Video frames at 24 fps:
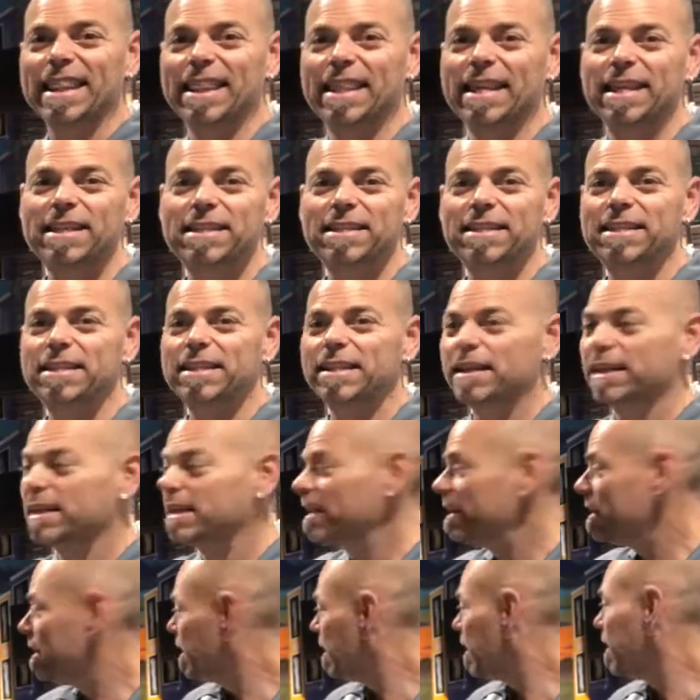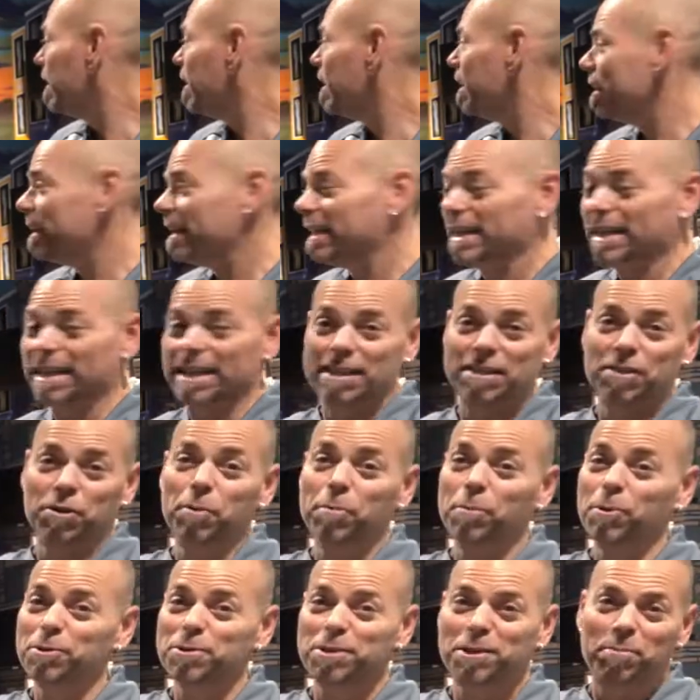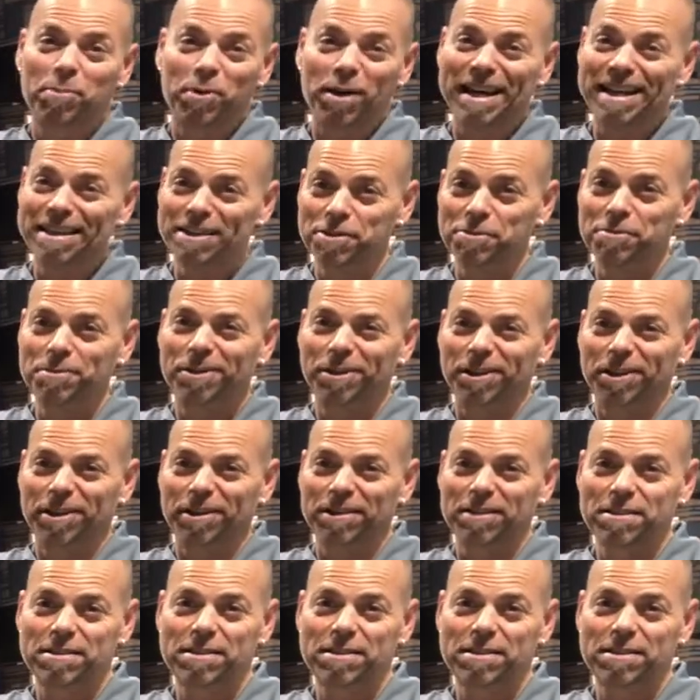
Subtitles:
This is almost a brand new car.